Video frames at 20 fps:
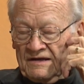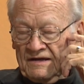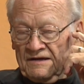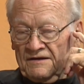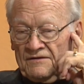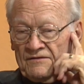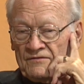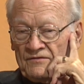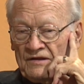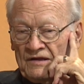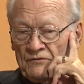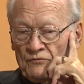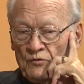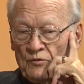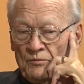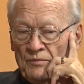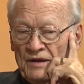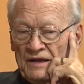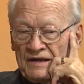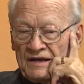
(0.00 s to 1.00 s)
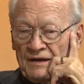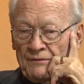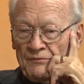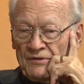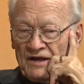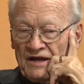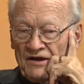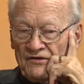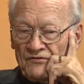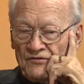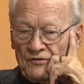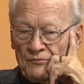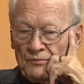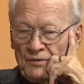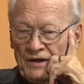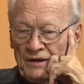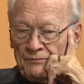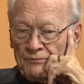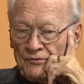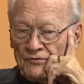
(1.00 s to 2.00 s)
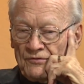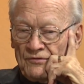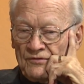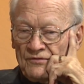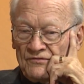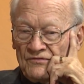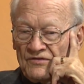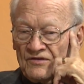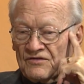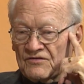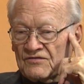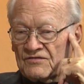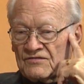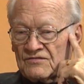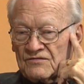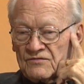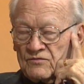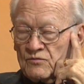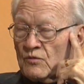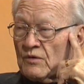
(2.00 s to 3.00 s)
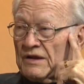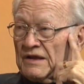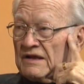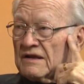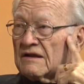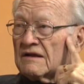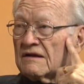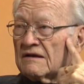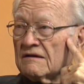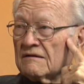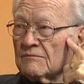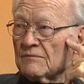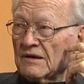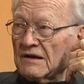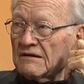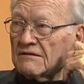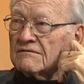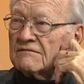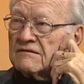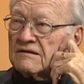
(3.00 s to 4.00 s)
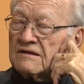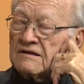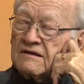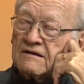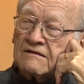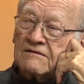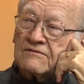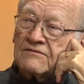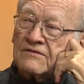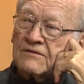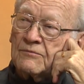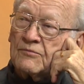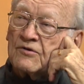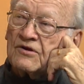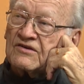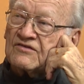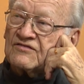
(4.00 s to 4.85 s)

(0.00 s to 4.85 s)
it will be coming out in the paper this week about the brick